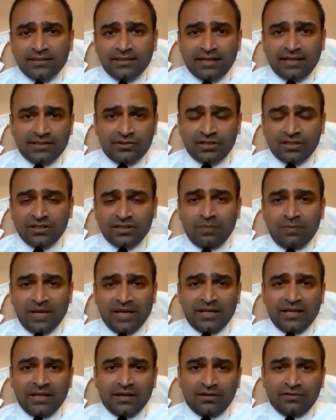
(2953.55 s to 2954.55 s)
That's just the
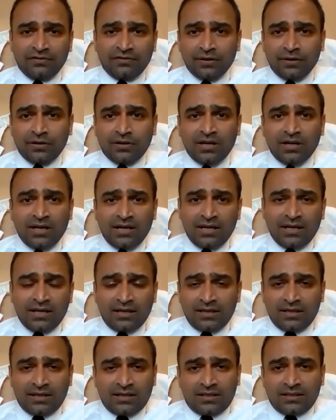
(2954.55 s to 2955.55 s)
beginning of your
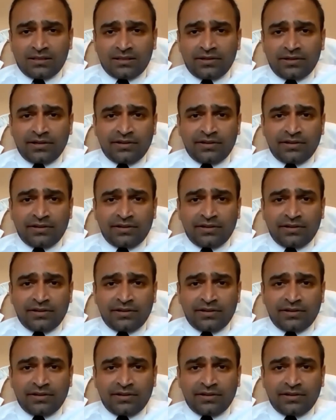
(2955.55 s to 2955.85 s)
30,